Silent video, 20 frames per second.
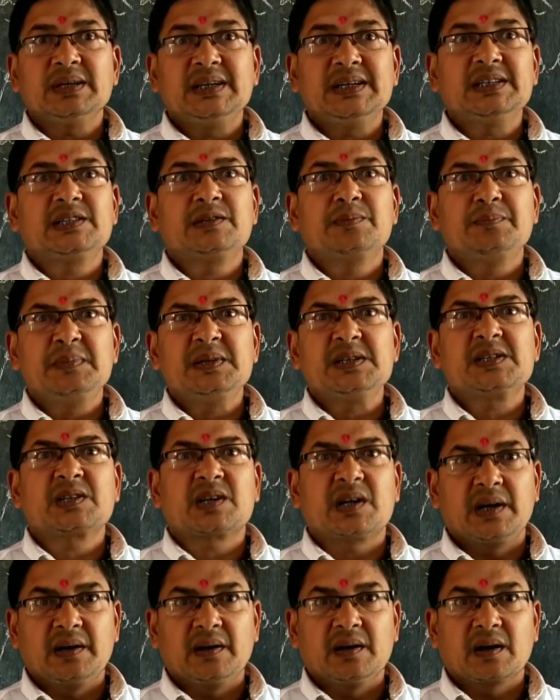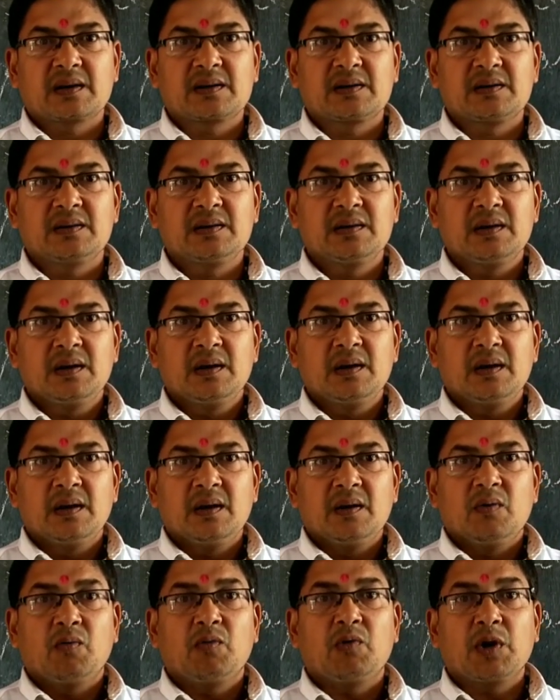his misconduct.
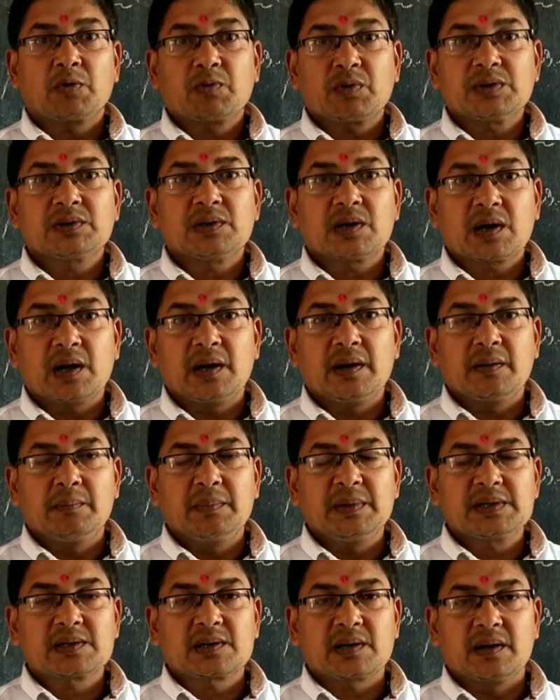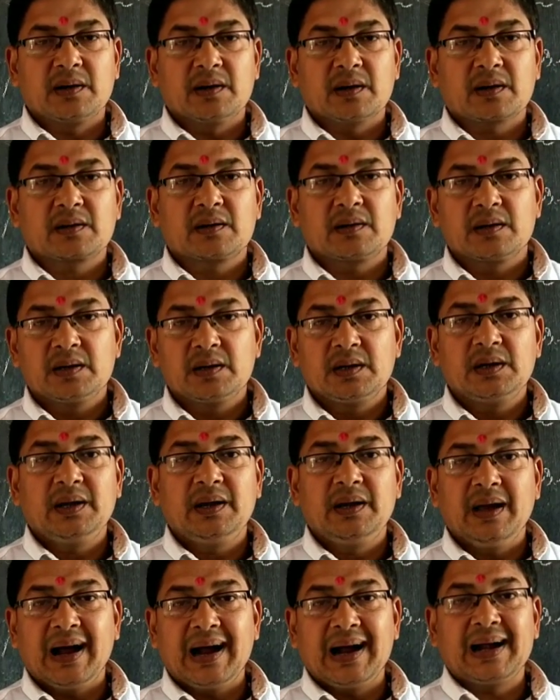What was the misconduct?
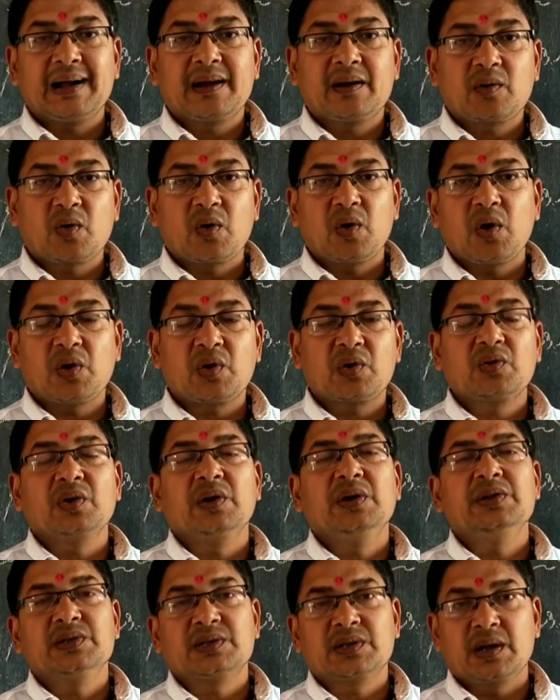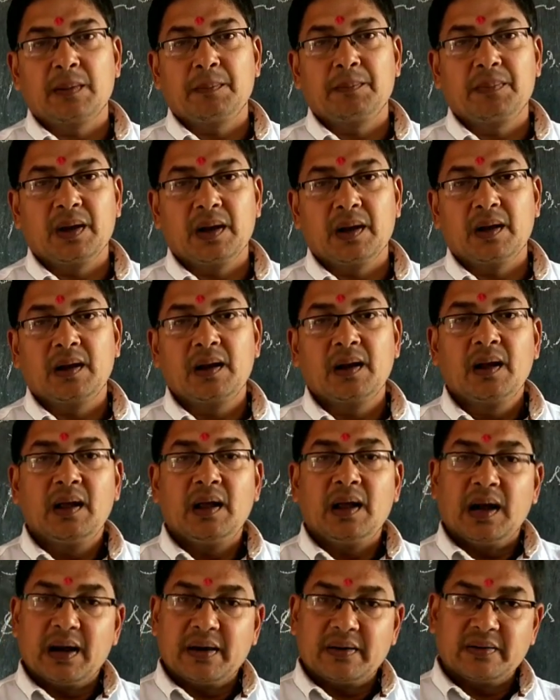He had caught the Inscribed bell,
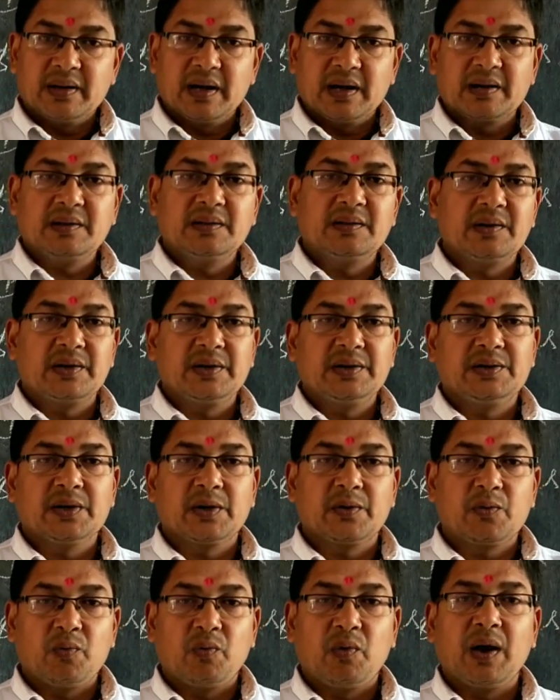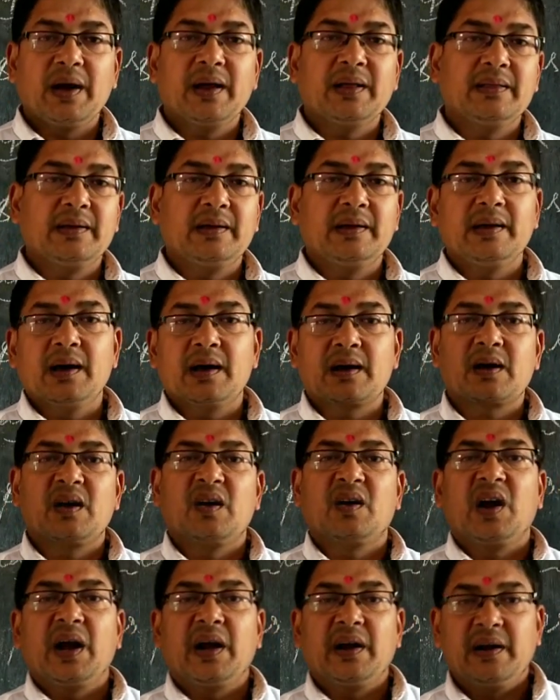and that is the reason why they are
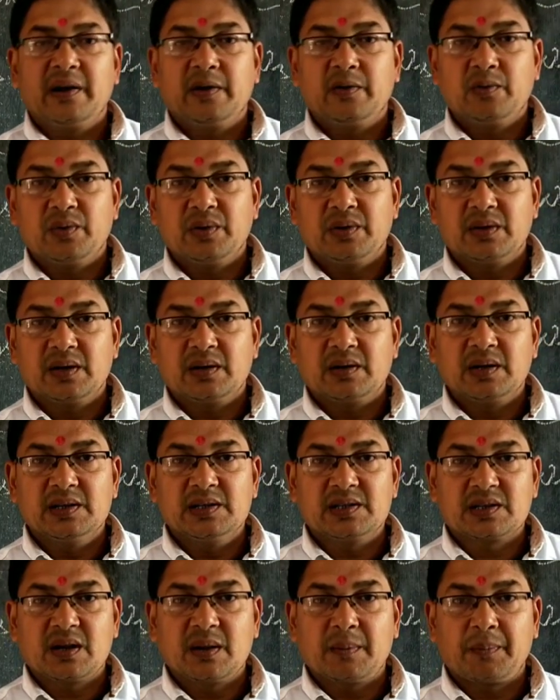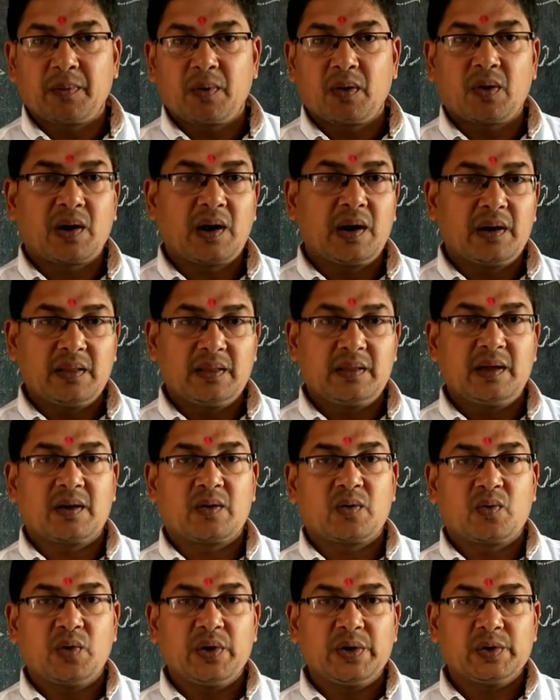collided with that Inscribed rock and they
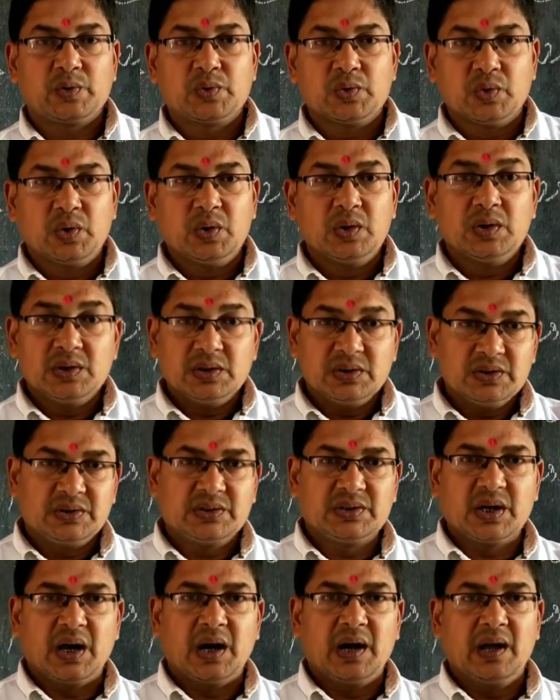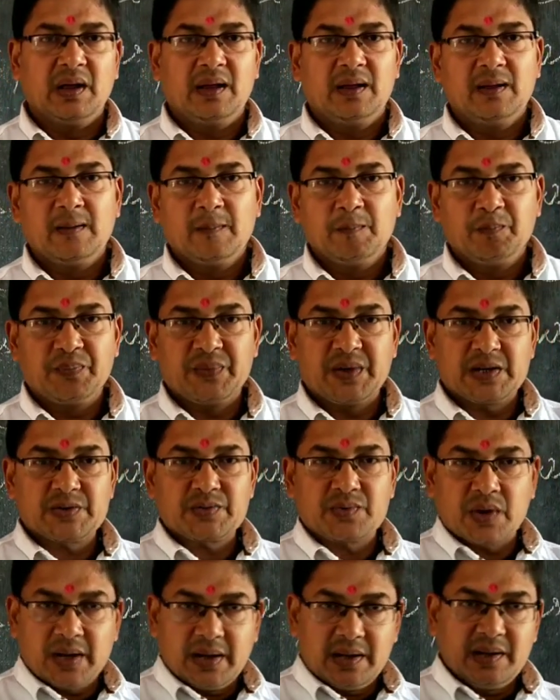are going to die.
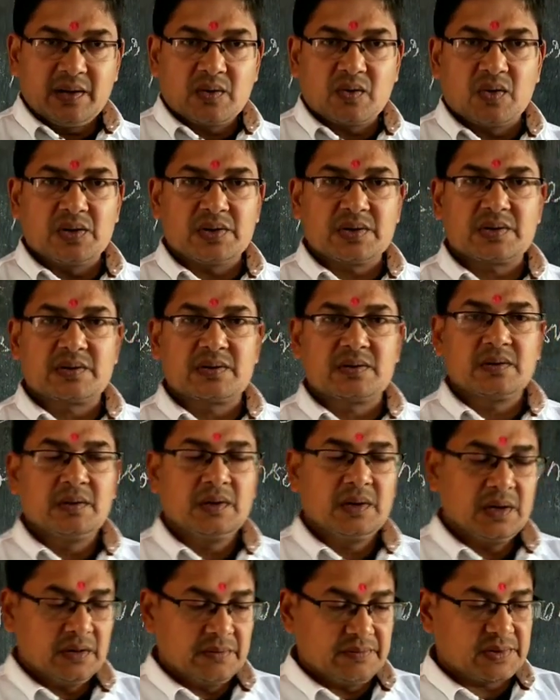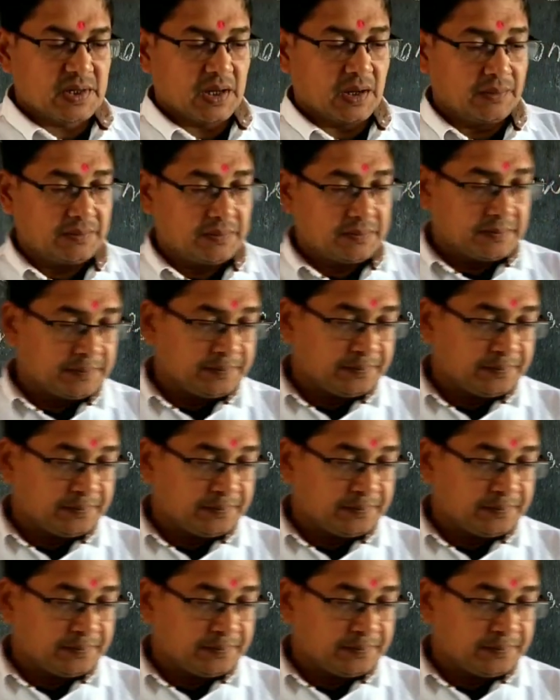That's why he cursed himself.